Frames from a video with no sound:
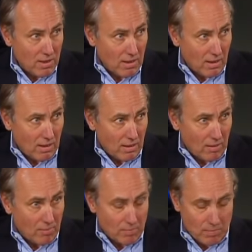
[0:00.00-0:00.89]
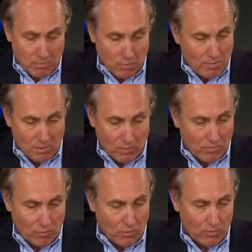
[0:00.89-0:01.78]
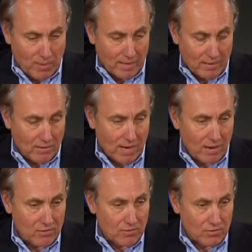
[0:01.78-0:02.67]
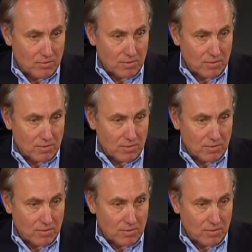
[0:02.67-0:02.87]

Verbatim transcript: Mm-hmm. Um, women were forced back in their houses.